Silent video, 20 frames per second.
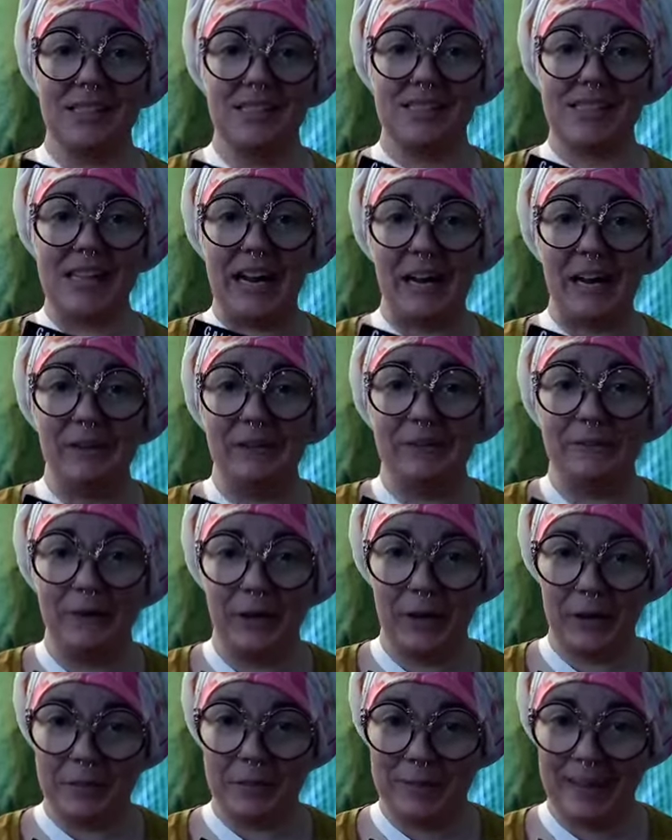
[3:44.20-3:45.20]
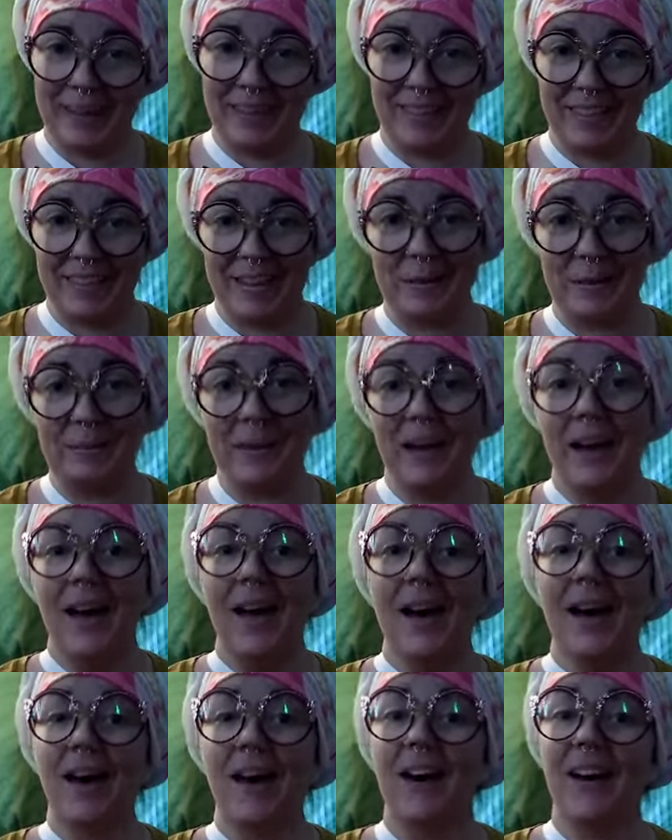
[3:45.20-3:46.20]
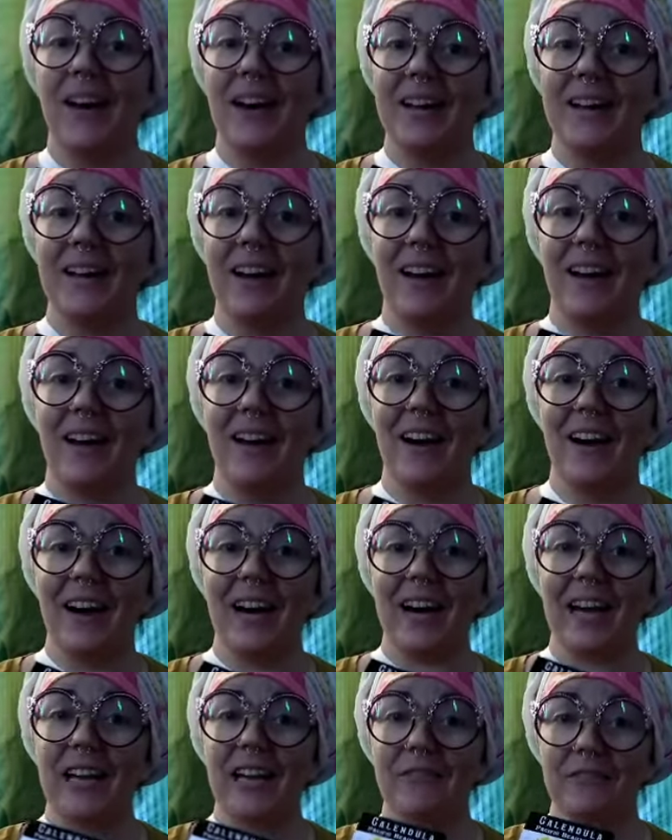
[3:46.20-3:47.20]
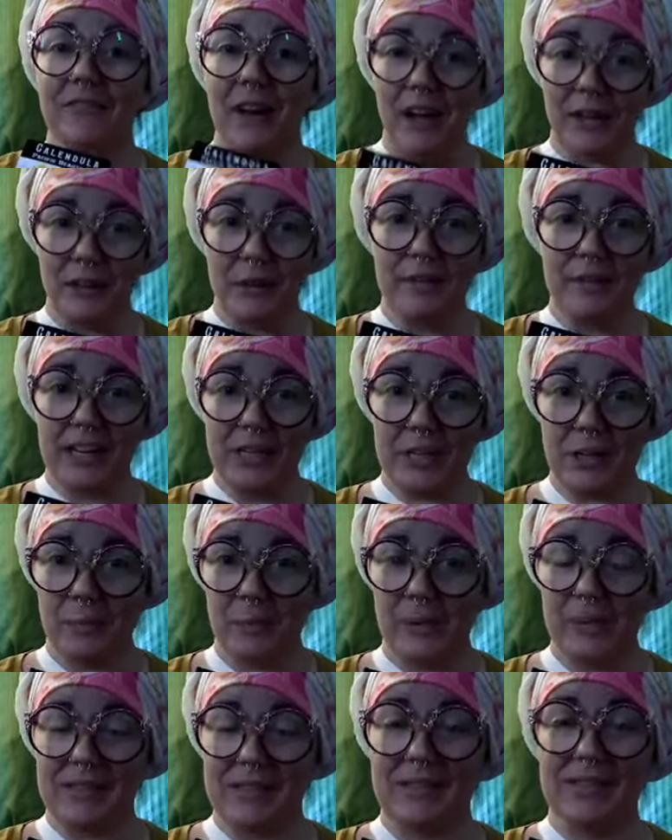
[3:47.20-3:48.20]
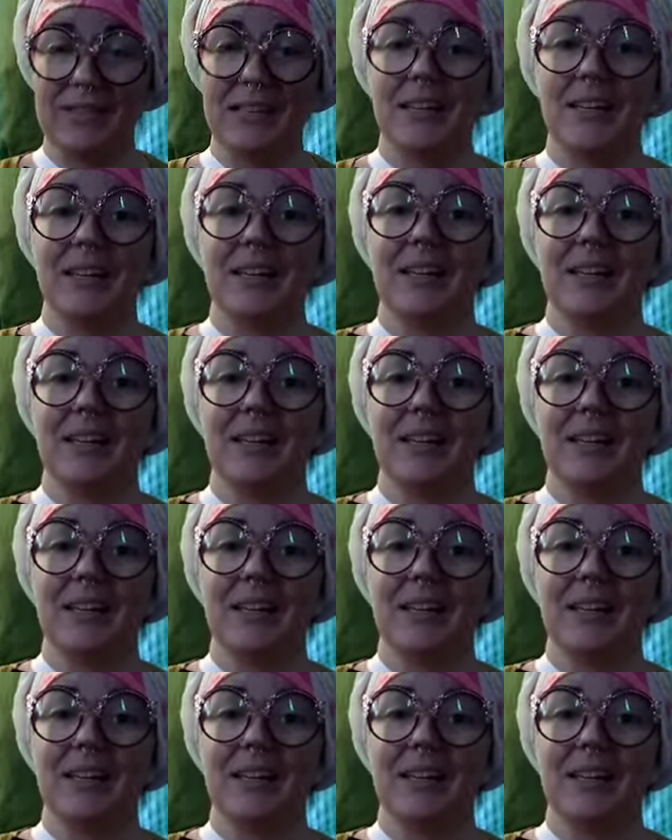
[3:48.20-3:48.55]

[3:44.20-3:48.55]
instead of farming them on our other vegetables.